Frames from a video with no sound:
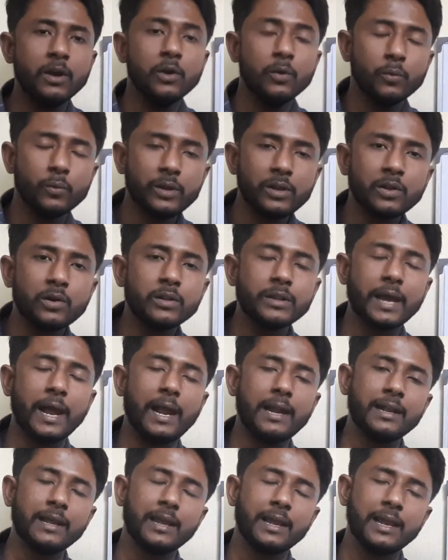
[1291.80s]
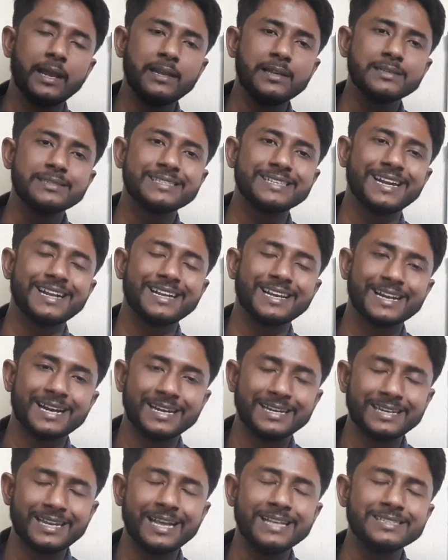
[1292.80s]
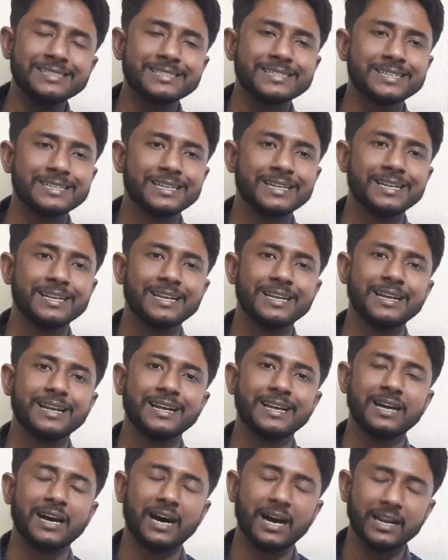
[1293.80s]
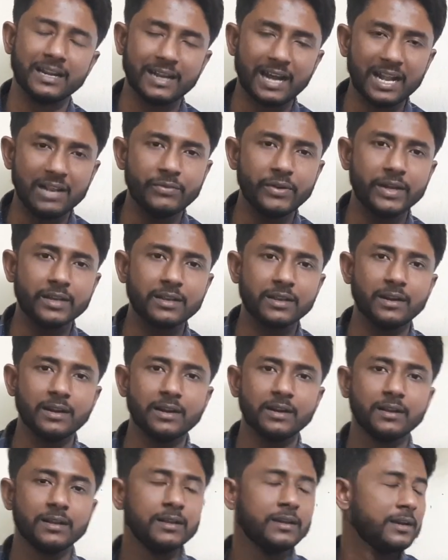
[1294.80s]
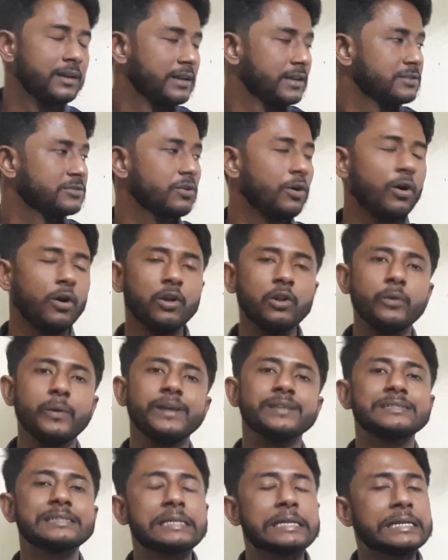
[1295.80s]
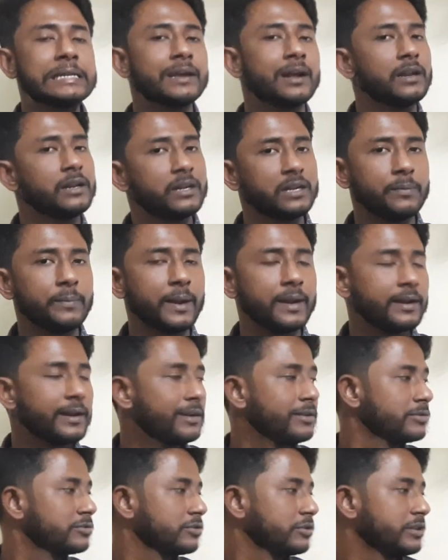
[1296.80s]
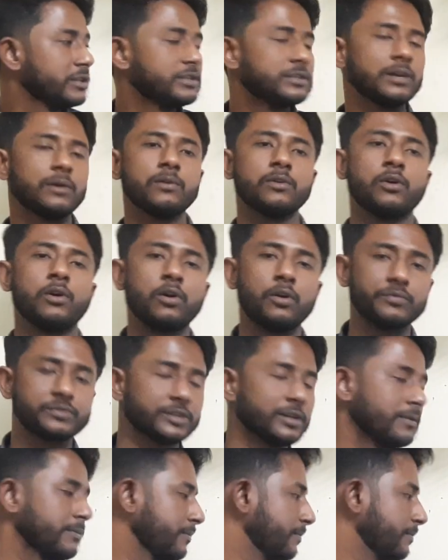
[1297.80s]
We know that any set contains a null vector is always linearly dependent. So this is our wrong option.